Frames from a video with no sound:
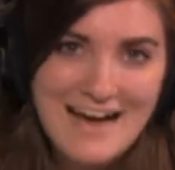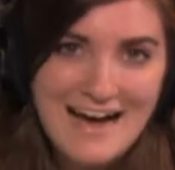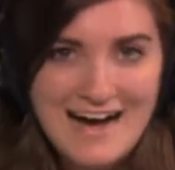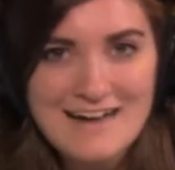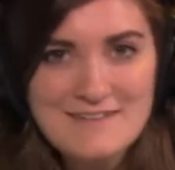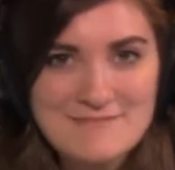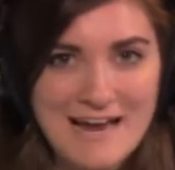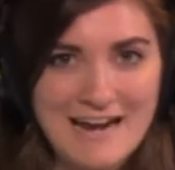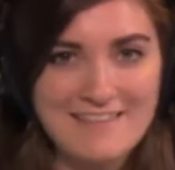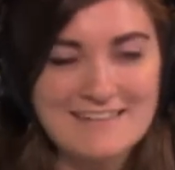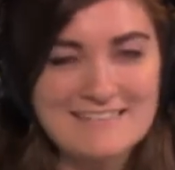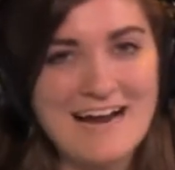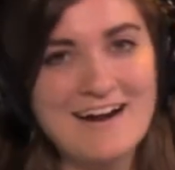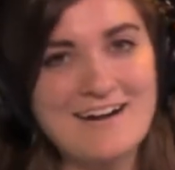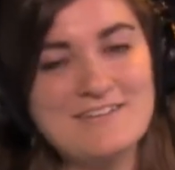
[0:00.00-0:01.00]
I'm Natalee
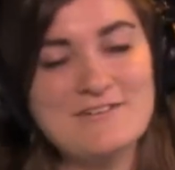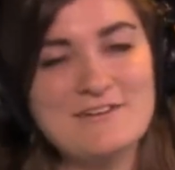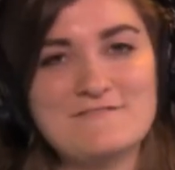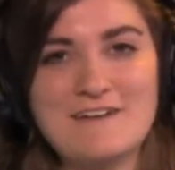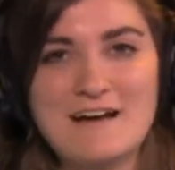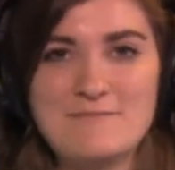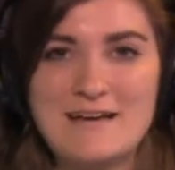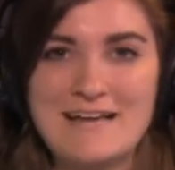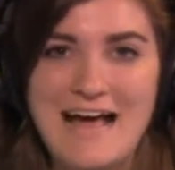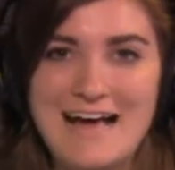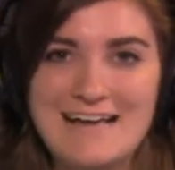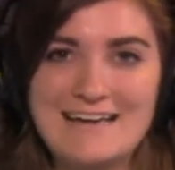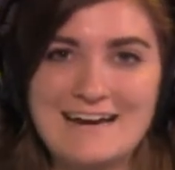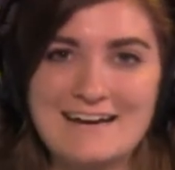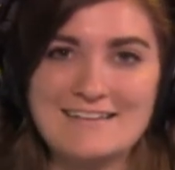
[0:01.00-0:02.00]
Dyer, and you can find me at, at
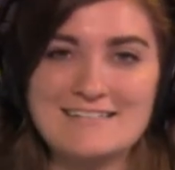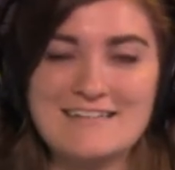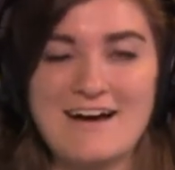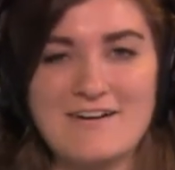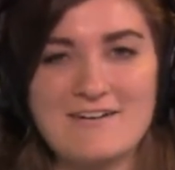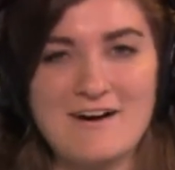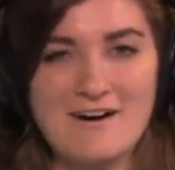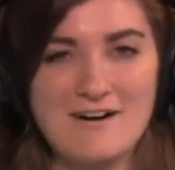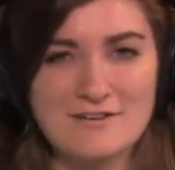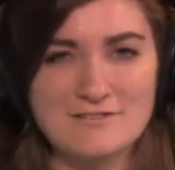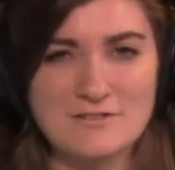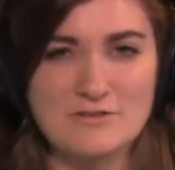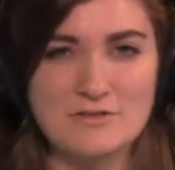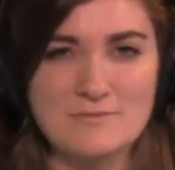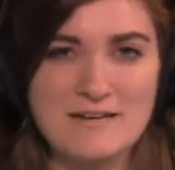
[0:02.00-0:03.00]
Natalee Dyer on all
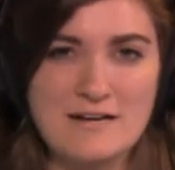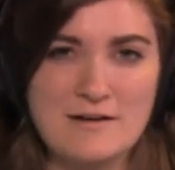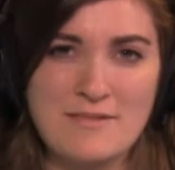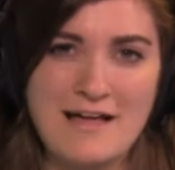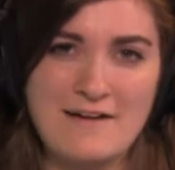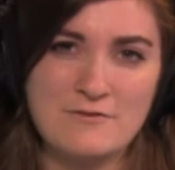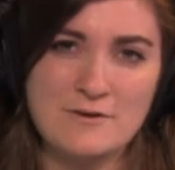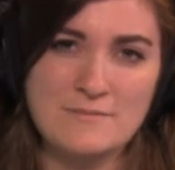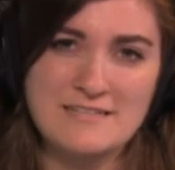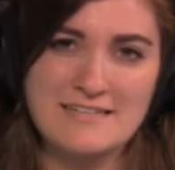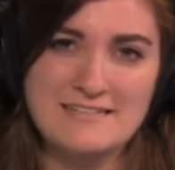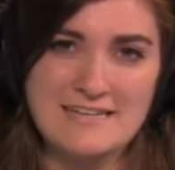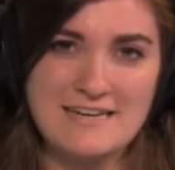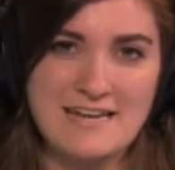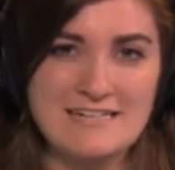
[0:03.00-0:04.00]
social media platforms. That's
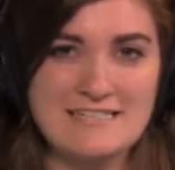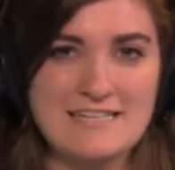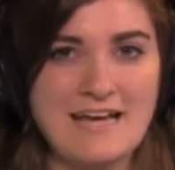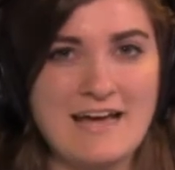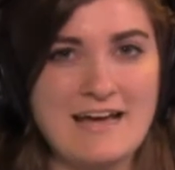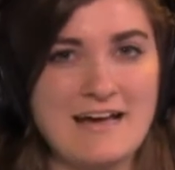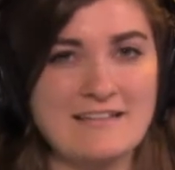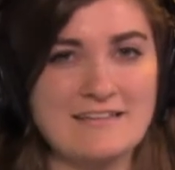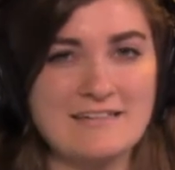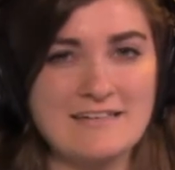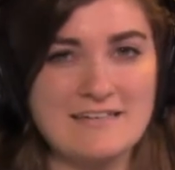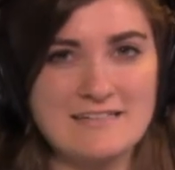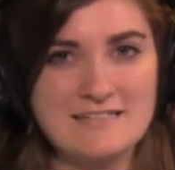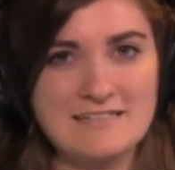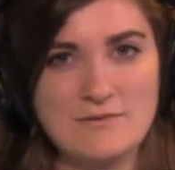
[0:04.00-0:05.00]
N A T A L E
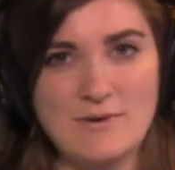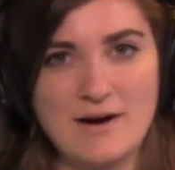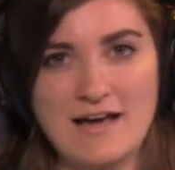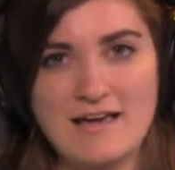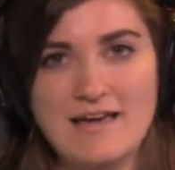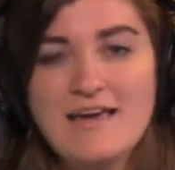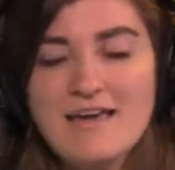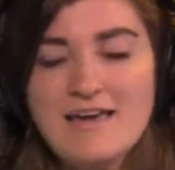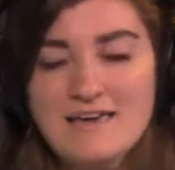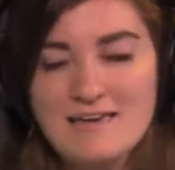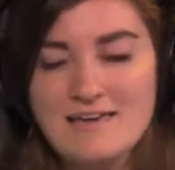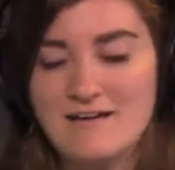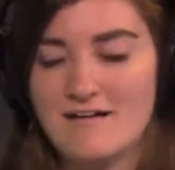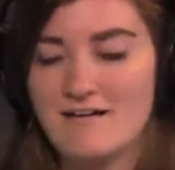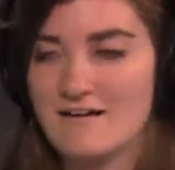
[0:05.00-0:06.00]
E D Y E
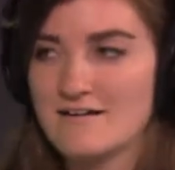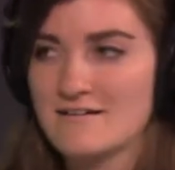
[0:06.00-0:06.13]
R.